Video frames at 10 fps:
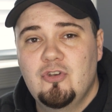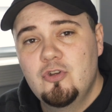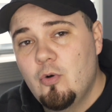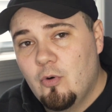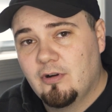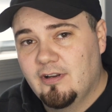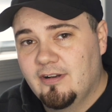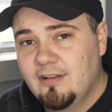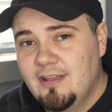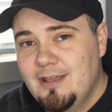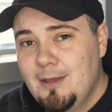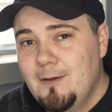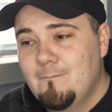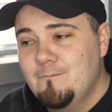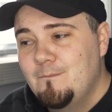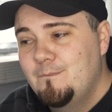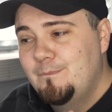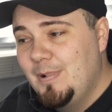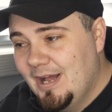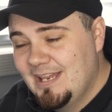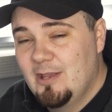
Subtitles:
new order, but